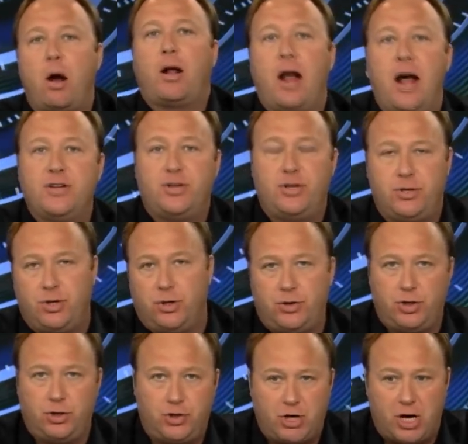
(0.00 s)
our
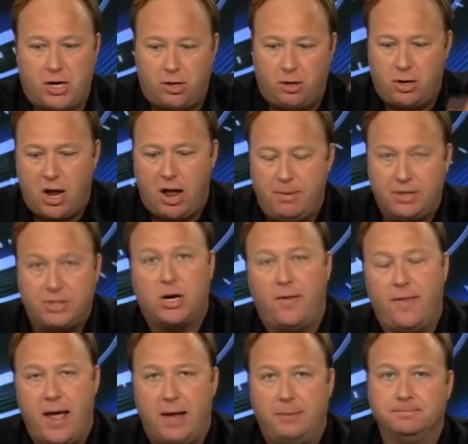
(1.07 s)
Constitution. Chuck, your comments
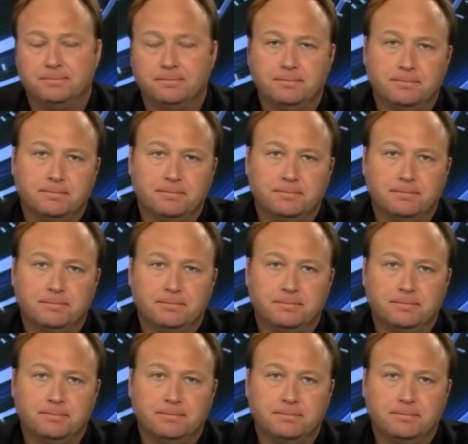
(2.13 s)
on that.